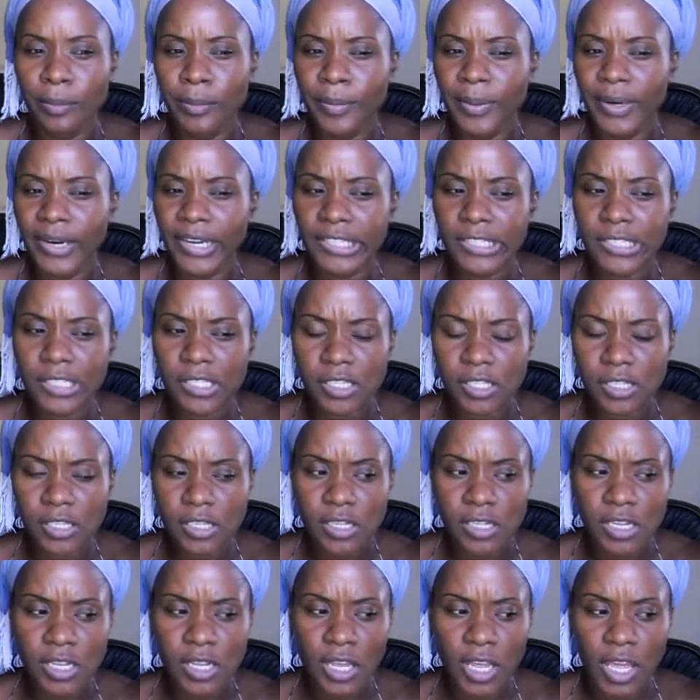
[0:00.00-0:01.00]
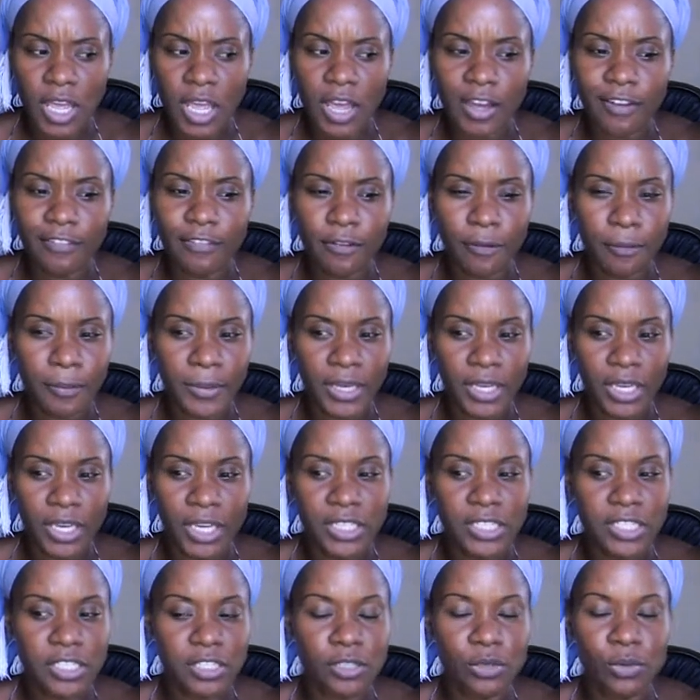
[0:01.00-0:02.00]
But for me,
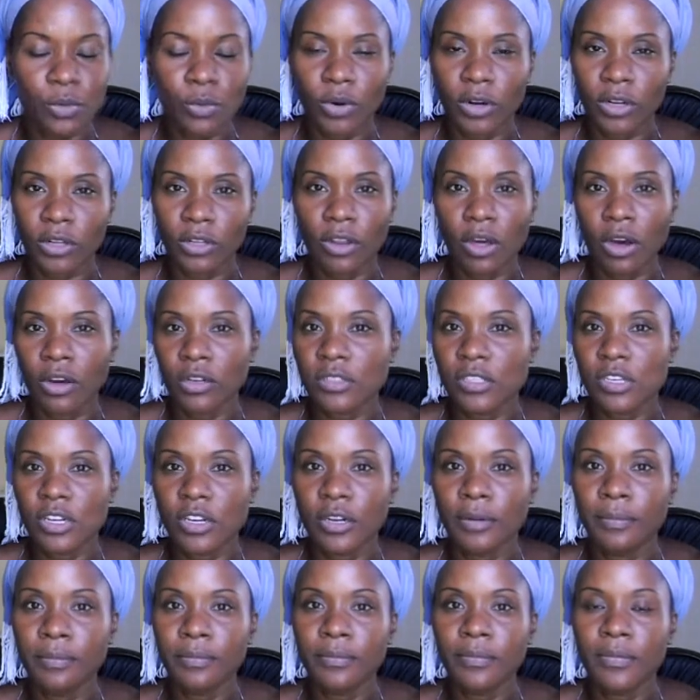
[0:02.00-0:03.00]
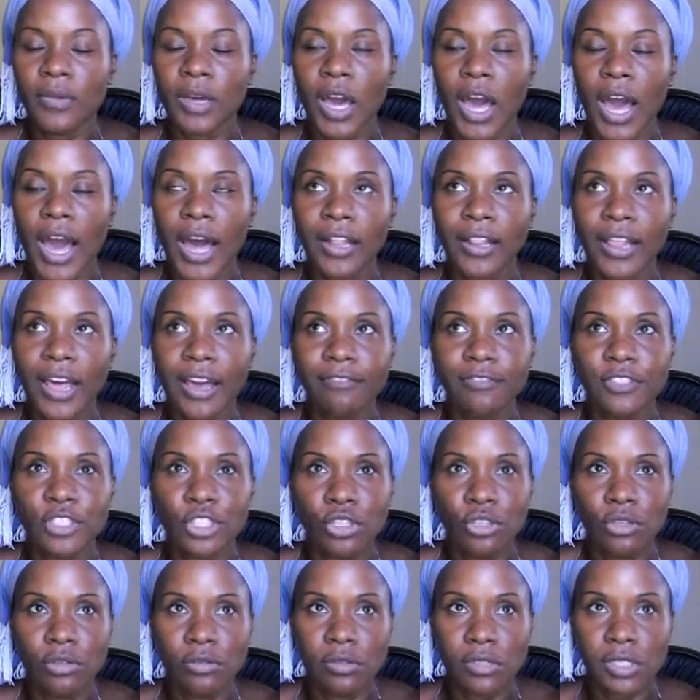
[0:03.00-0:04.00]
it doesn't work long term. I'll have to
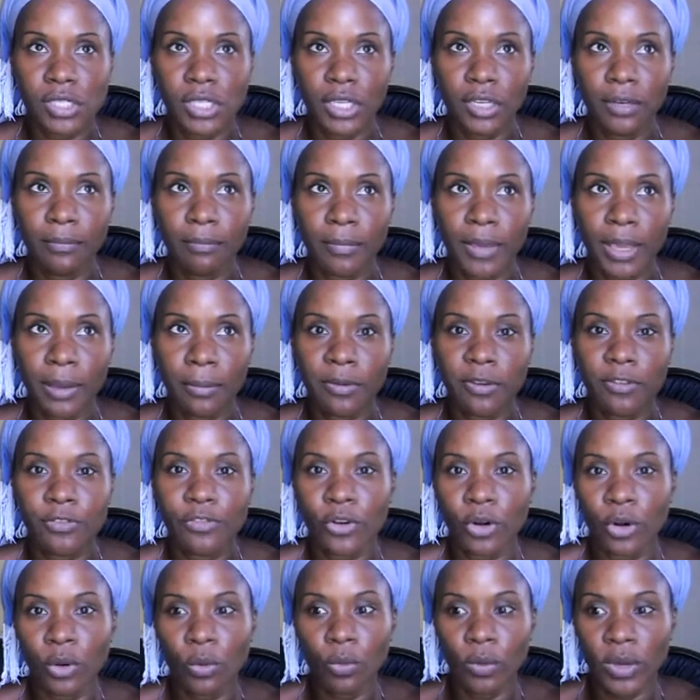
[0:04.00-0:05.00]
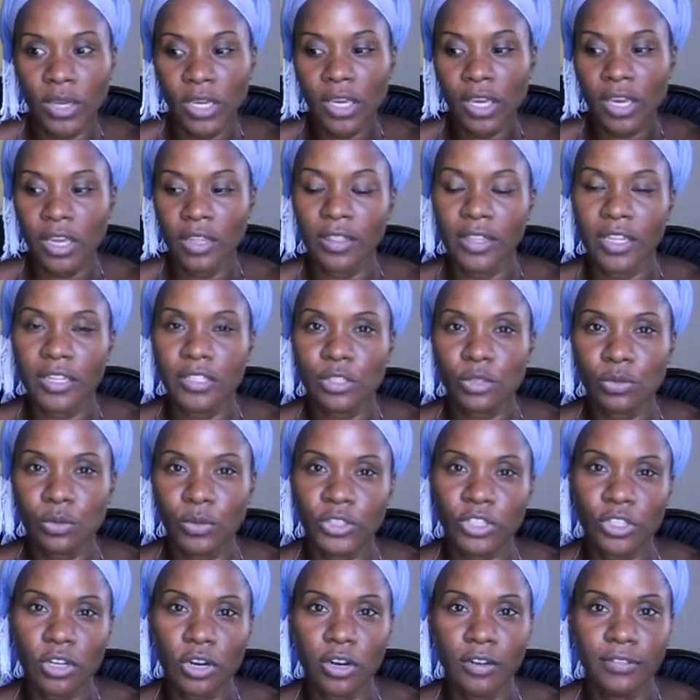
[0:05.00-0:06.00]
use it maybe for a week and then
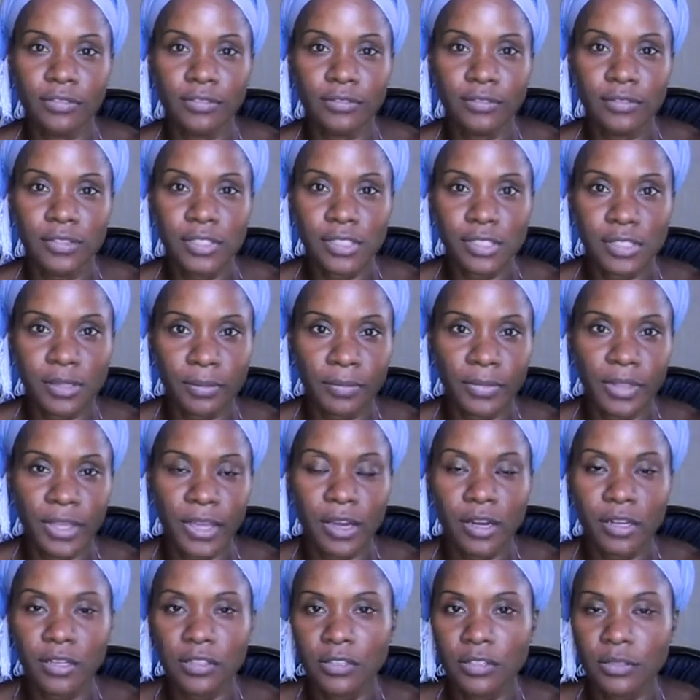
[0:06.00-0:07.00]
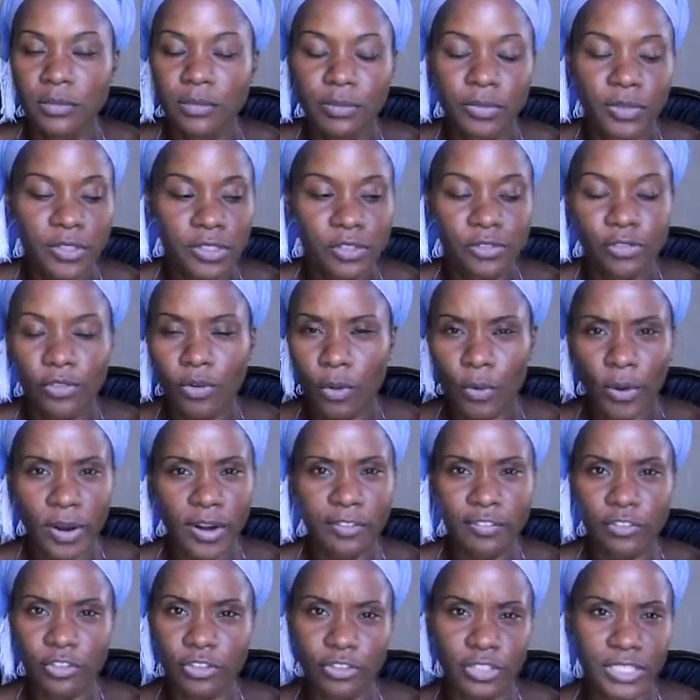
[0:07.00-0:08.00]
switch off to something else, because for
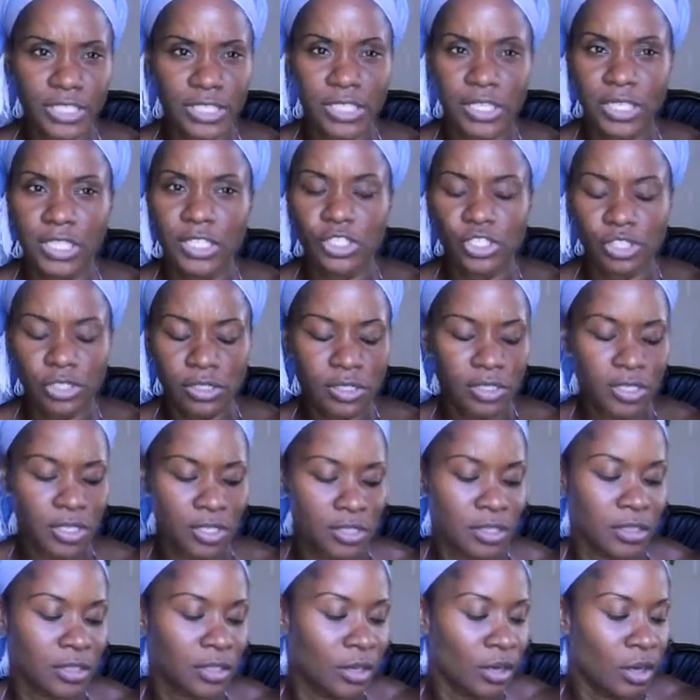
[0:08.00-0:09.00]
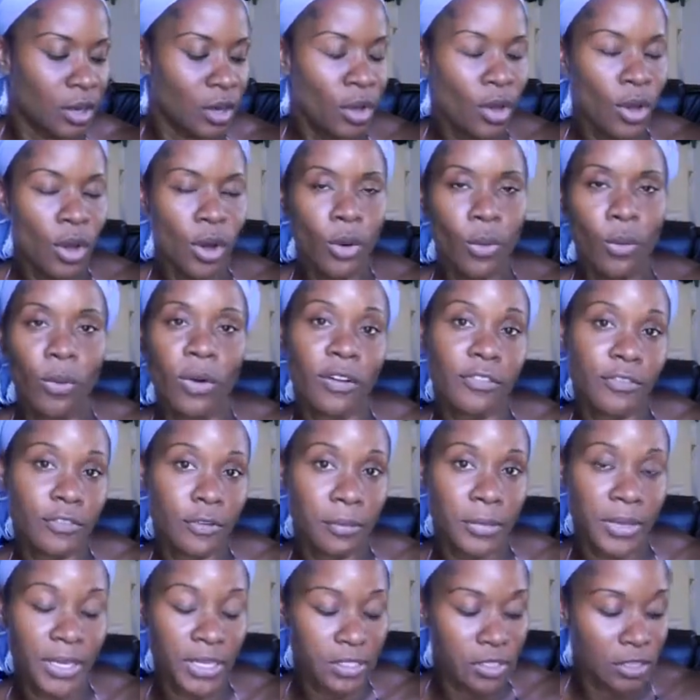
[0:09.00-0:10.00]
whatever reason it just doesn't work for
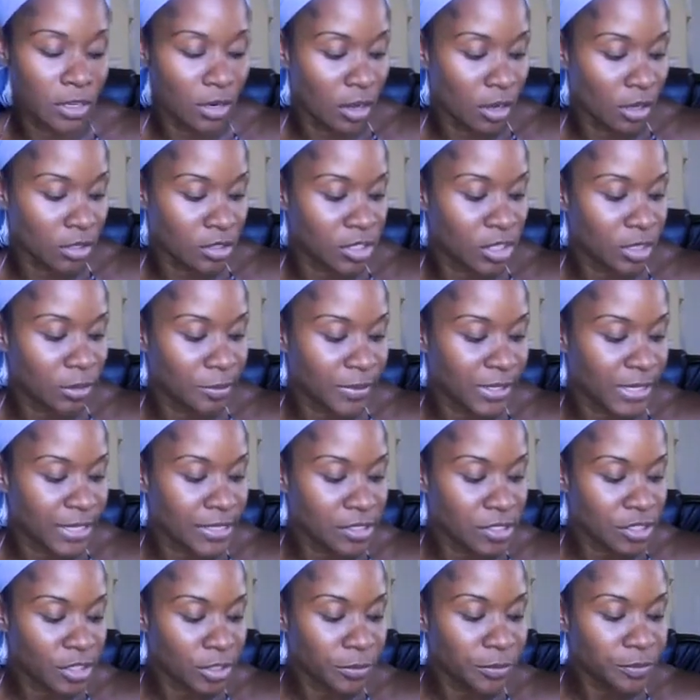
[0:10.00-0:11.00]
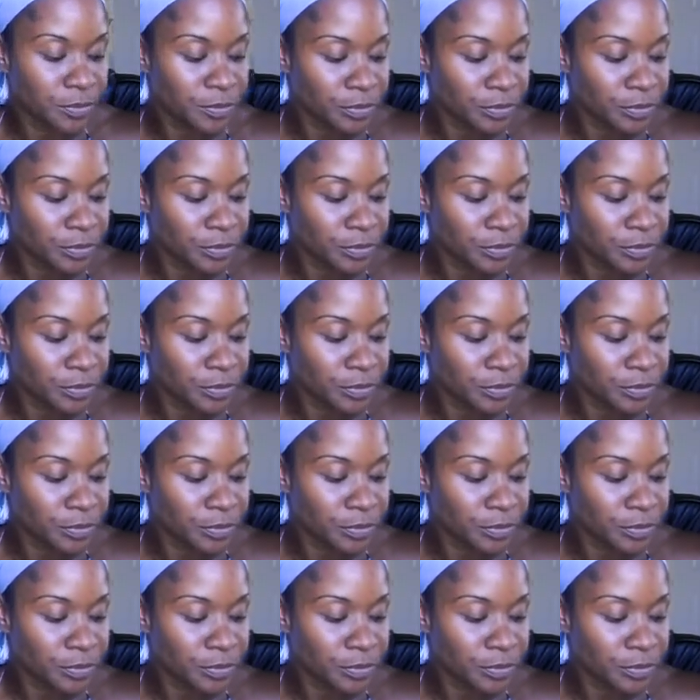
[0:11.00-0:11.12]
me as a long-term cleanser.